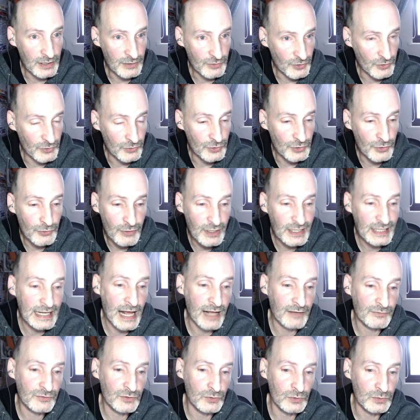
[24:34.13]
You really
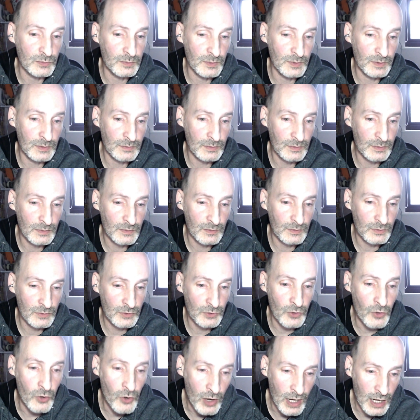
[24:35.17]
have to
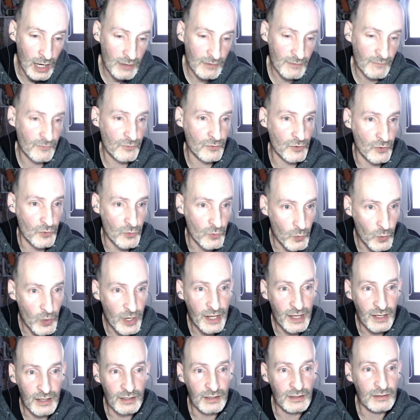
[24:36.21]
go out of your
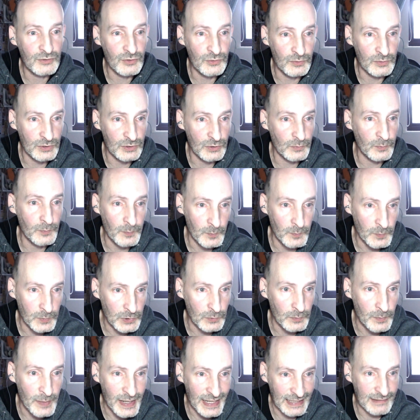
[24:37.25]
way to
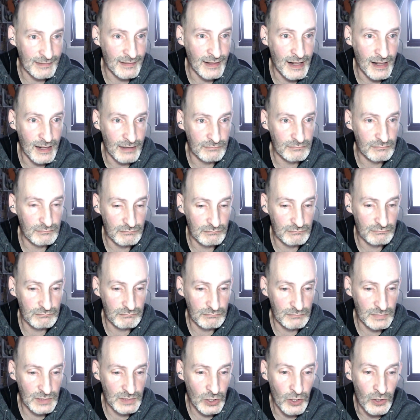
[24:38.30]
make that
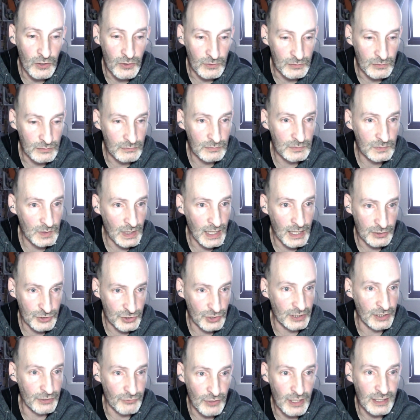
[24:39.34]
code
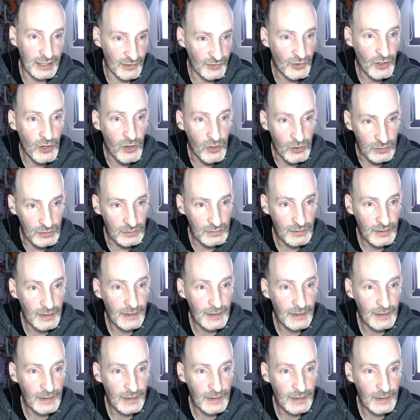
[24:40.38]
actually run as code,